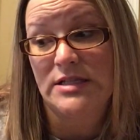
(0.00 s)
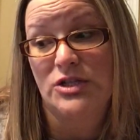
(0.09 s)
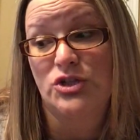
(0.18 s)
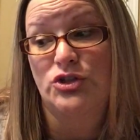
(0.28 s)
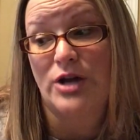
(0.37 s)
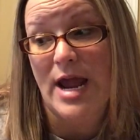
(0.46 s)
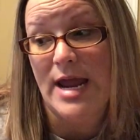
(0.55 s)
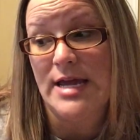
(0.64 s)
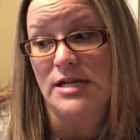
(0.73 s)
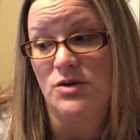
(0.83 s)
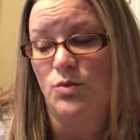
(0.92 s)
sister
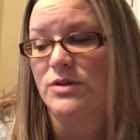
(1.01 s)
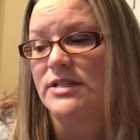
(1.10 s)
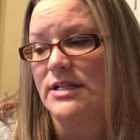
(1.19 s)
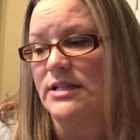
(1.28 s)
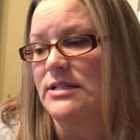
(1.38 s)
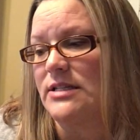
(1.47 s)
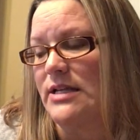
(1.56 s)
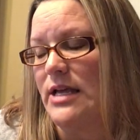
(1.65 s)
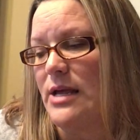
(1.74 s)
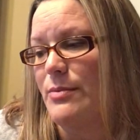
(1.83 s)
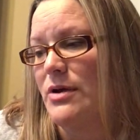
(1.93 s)
Anne was still
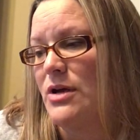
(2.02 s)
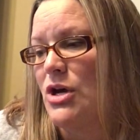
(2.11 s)
asleep.